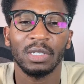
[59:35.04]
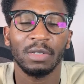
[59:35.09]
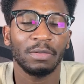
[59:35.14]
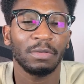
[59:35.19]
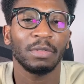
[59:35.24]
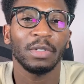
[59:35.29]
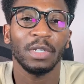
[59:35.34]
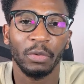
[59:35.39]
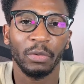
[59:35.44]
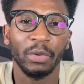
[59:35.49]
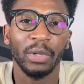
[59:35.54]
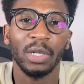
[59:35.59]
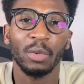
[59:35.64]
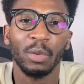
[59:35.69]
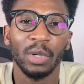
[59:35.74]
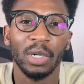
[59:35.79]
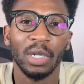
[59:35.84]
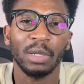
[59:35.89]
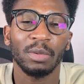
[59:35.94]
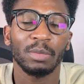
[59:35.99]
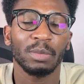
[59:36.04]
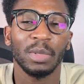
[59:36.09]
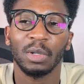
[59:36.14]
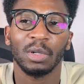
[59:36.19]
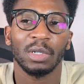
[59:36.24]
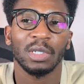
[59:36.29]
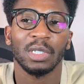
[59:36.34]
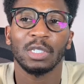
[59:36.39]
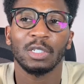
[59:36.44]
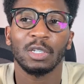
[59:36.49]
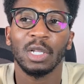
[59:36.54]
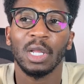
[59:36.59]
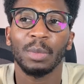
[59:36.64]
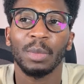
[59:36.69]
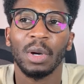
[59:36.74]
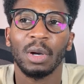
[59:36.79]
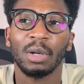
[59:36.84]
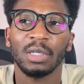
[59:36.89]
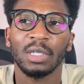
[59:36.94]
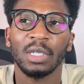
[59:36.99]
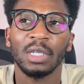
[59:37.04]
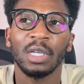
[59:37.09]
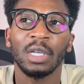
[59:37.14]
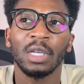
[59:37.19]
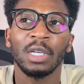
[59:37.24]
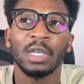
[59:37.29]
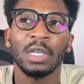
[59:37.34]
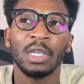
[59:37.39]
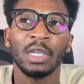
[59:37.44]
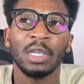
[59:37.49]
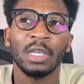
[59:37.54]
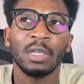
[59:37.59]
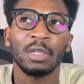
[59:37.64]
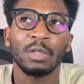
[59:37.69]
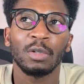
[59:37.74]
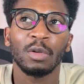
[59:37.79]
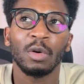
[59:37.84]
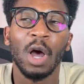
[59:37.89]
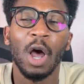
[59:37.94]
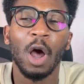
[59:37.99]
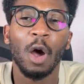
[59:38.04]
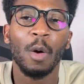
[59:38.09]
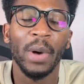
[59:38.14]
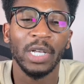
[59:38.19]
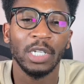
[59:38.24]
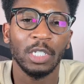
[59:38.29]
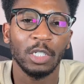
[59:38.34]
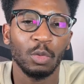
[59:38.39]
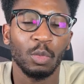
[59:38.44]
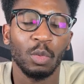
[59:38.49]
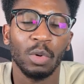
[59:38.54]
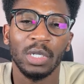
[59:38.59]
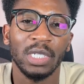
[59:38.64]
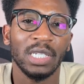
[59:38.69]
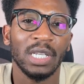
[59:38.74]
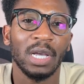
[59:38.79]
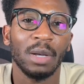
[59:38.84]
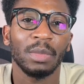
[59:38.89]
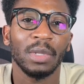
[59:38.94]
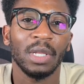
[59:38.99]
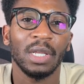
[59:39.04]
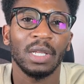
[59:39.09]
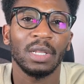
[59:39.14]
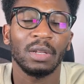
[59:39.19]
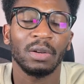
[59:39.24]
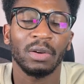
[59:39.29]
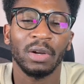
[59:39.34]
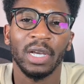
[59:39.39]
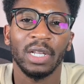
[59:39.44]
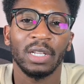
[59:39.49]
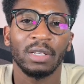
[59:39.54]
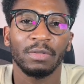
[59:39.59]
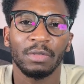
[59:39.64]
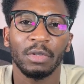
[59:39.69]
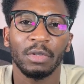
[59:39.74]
if they really want to, because it's all about how much you want something, right? If